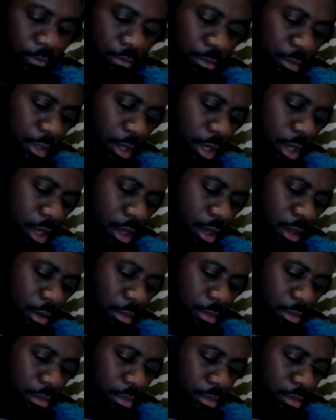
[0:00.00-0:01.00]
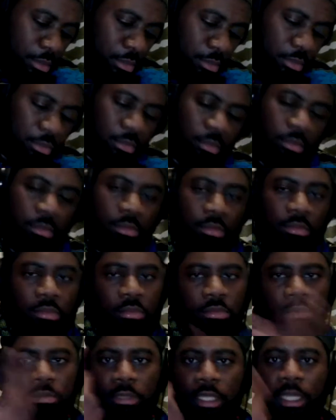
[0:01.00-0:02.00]

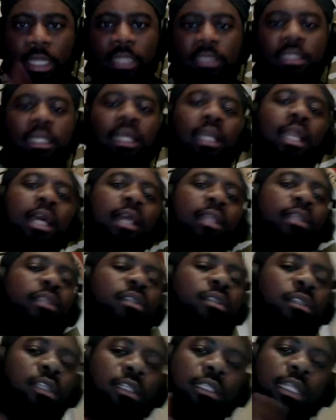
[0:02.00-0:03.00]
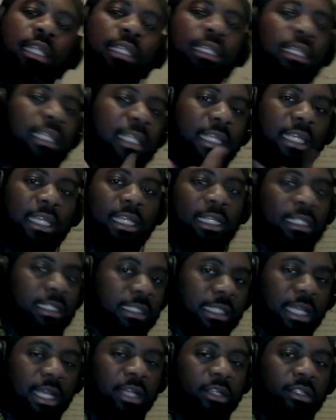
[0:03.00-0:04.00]
like I said, I looked at the Ge'ez
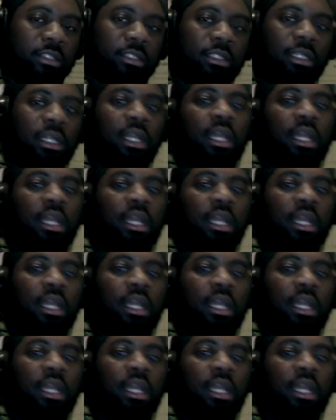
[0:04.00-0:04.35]
letters.